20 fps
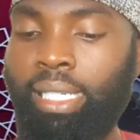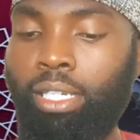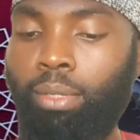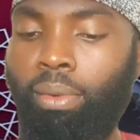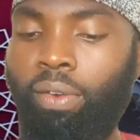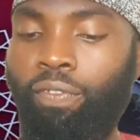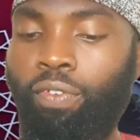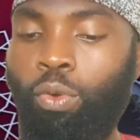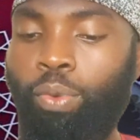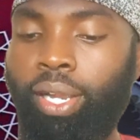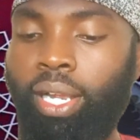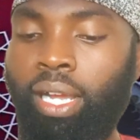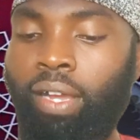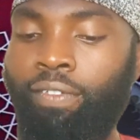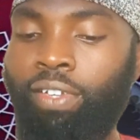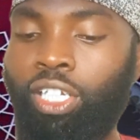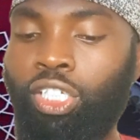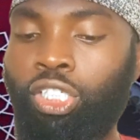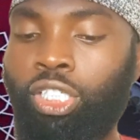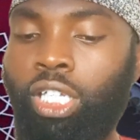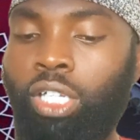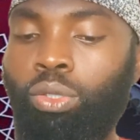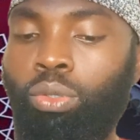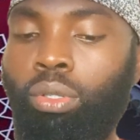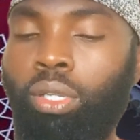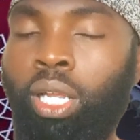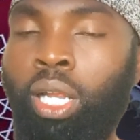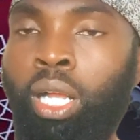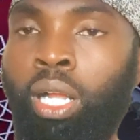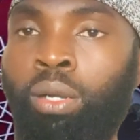Number 4, we have yashtaddu
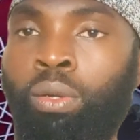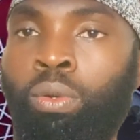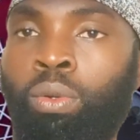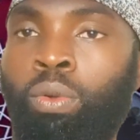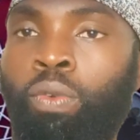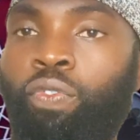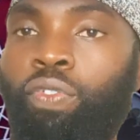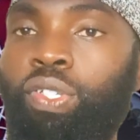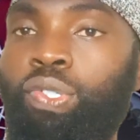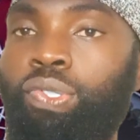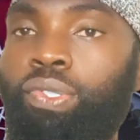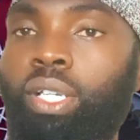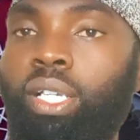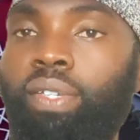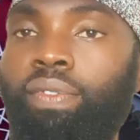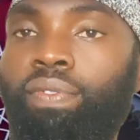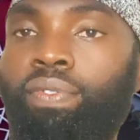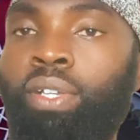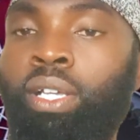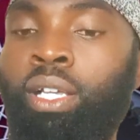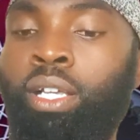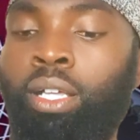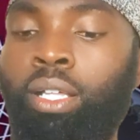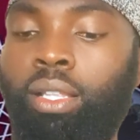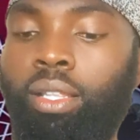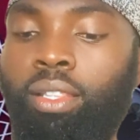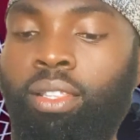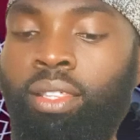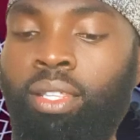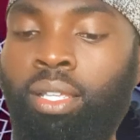al-harru fi sayf,
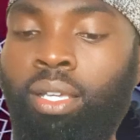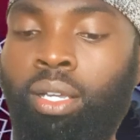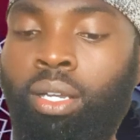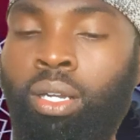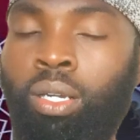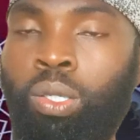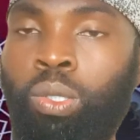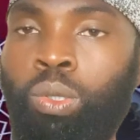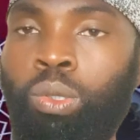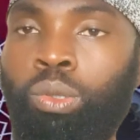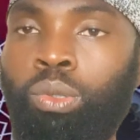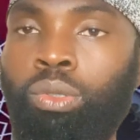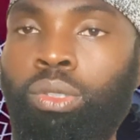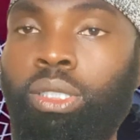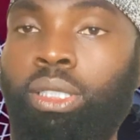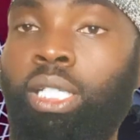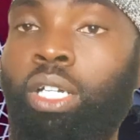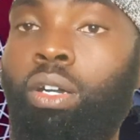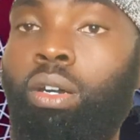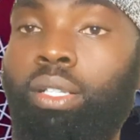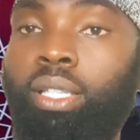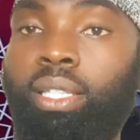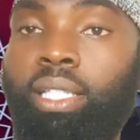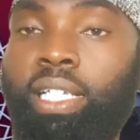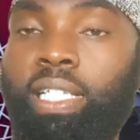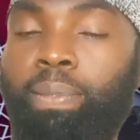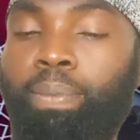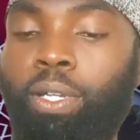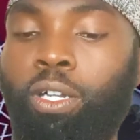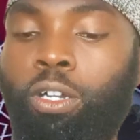the cold, the
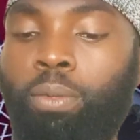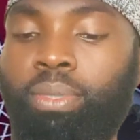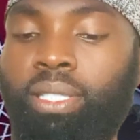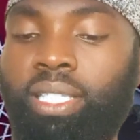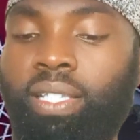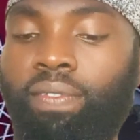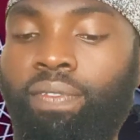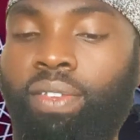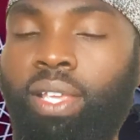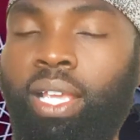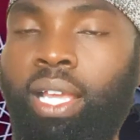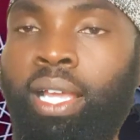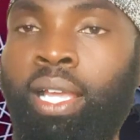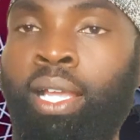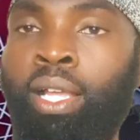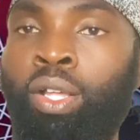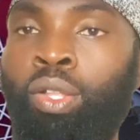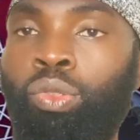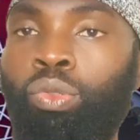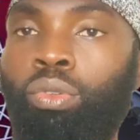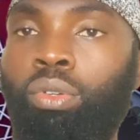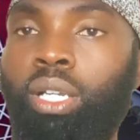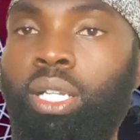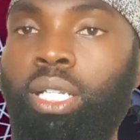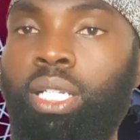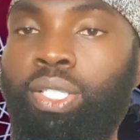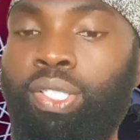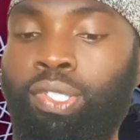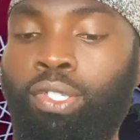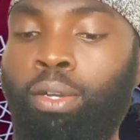hotness becomes severe
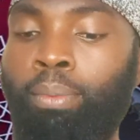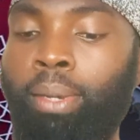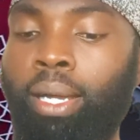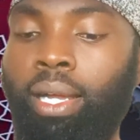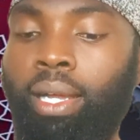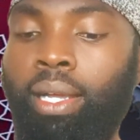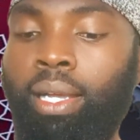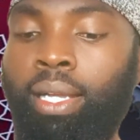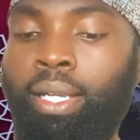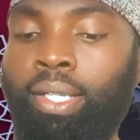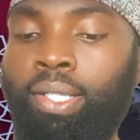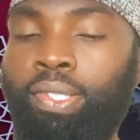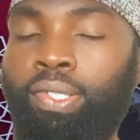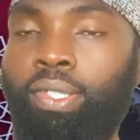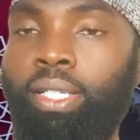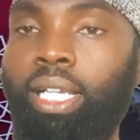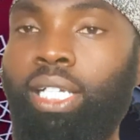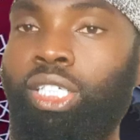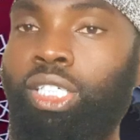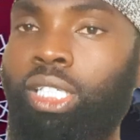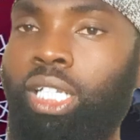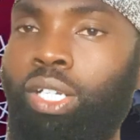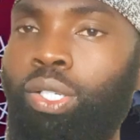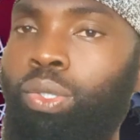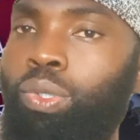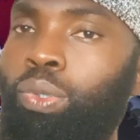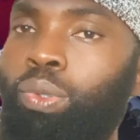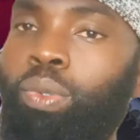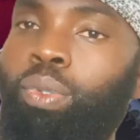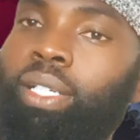during the summer. So
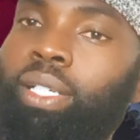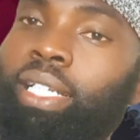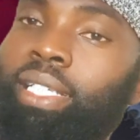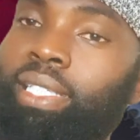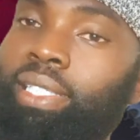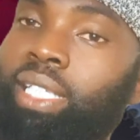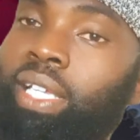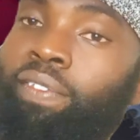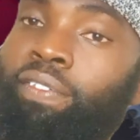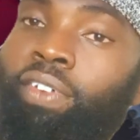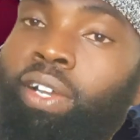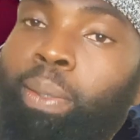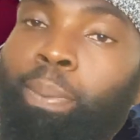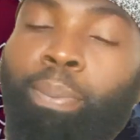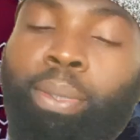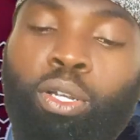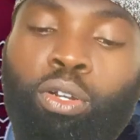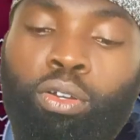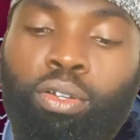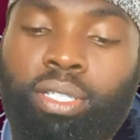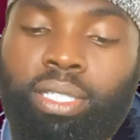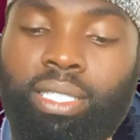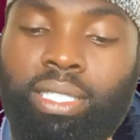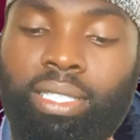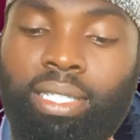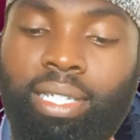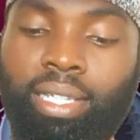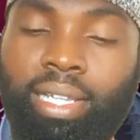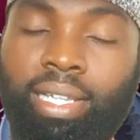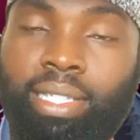yashtaddu, this is a verb
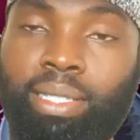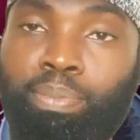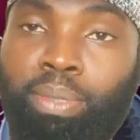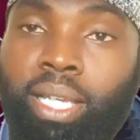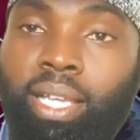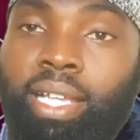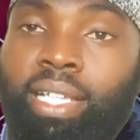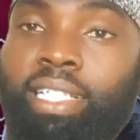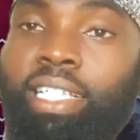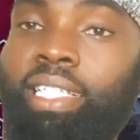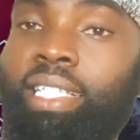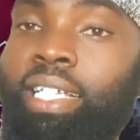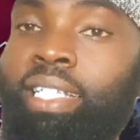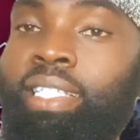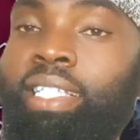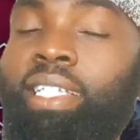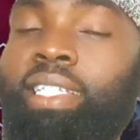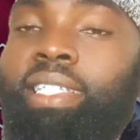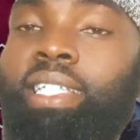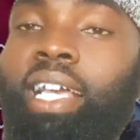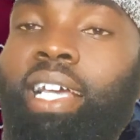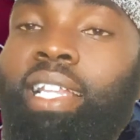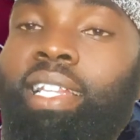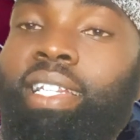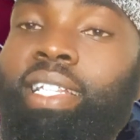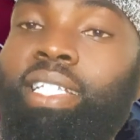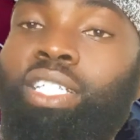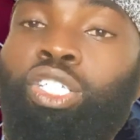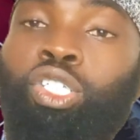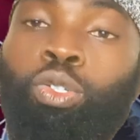because it begins a sentence,
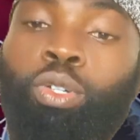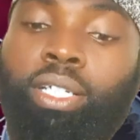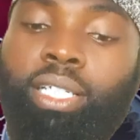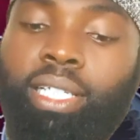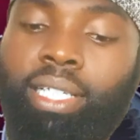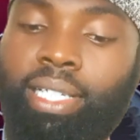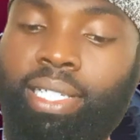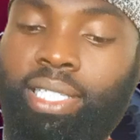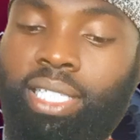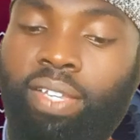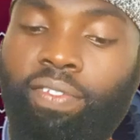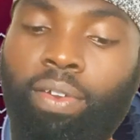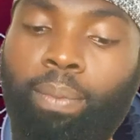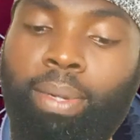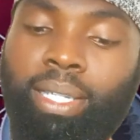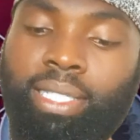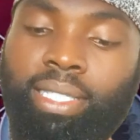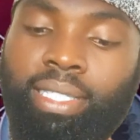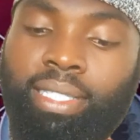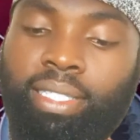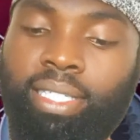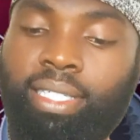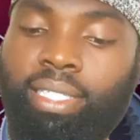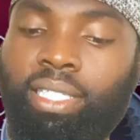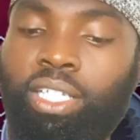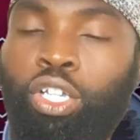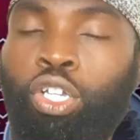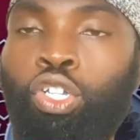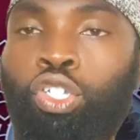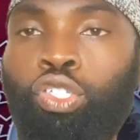and this surely is a verbal
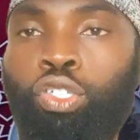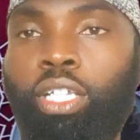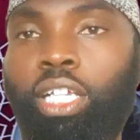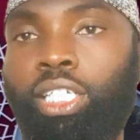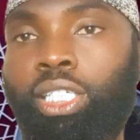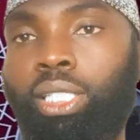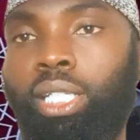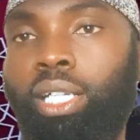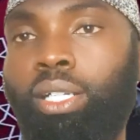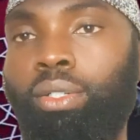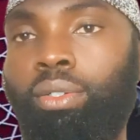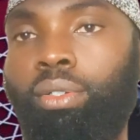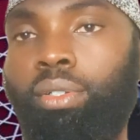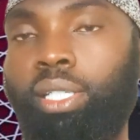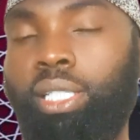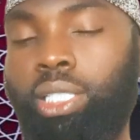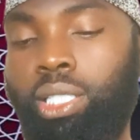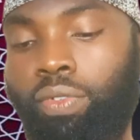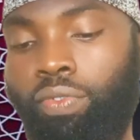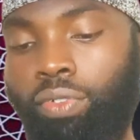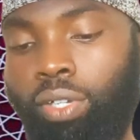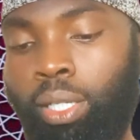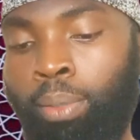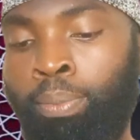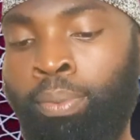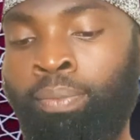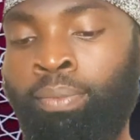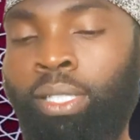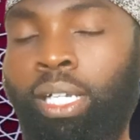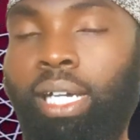sentence. So yashtaddu is the
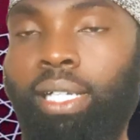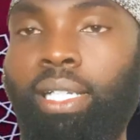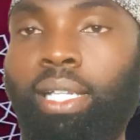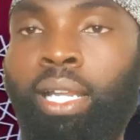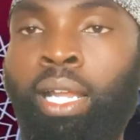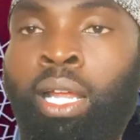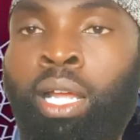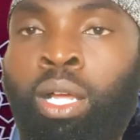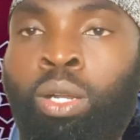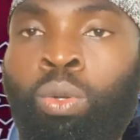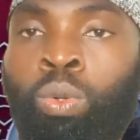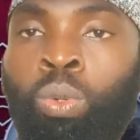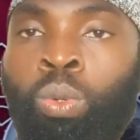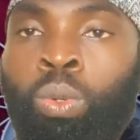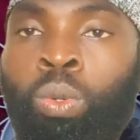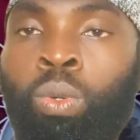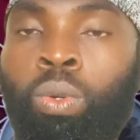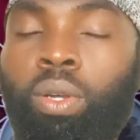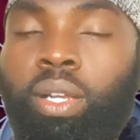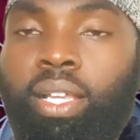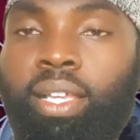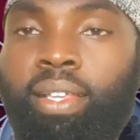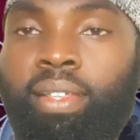verb and al-harru